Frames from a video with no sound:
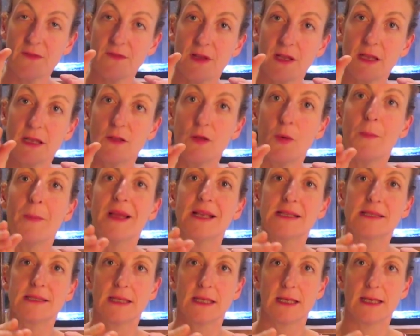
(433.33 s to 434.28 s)
very
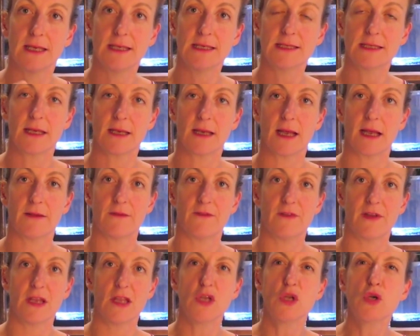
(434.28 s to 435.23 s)
domestic, literal, and
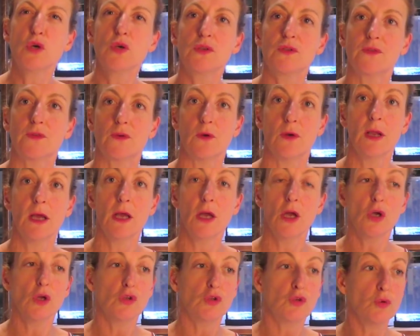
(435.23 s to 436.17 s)
very useful
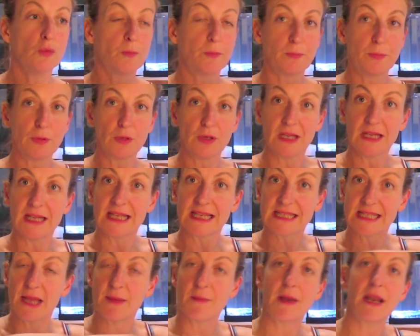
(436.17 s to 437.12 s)
to put in the
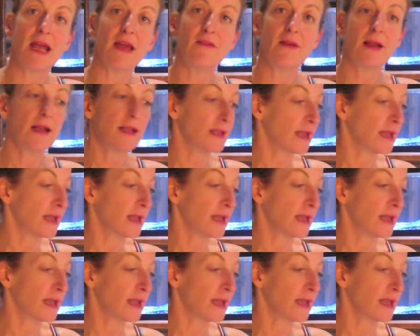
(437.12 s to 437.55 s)
same level